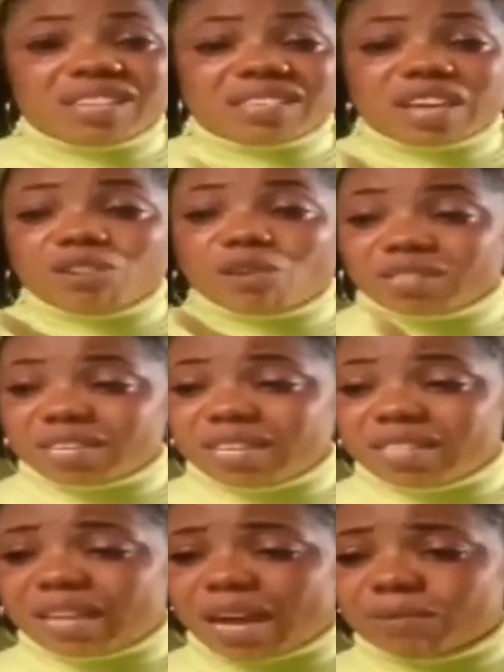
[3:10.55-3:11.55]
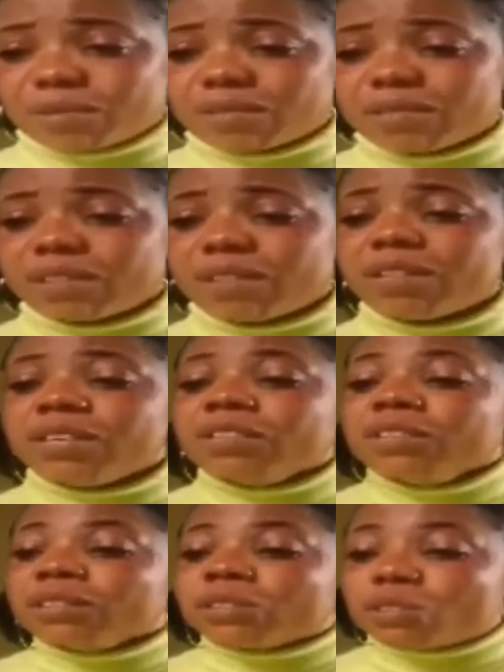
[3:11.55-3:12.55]
he said not in his house.
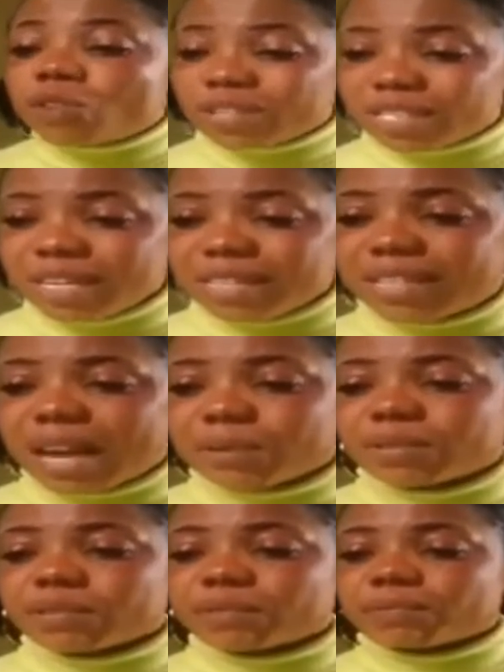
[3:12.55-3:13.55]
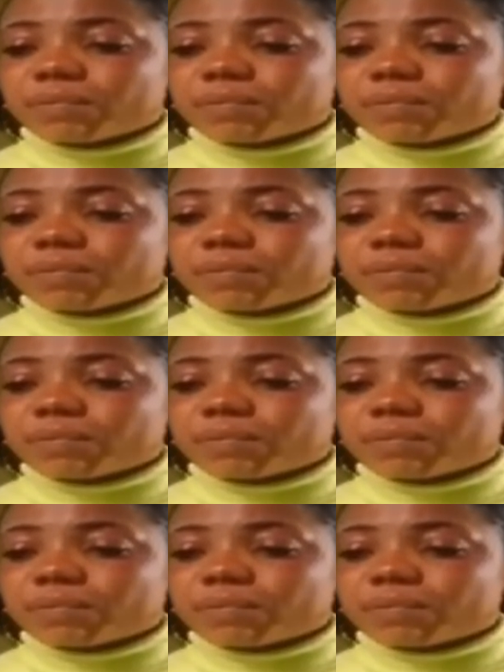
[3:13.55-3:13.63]
Not in his house.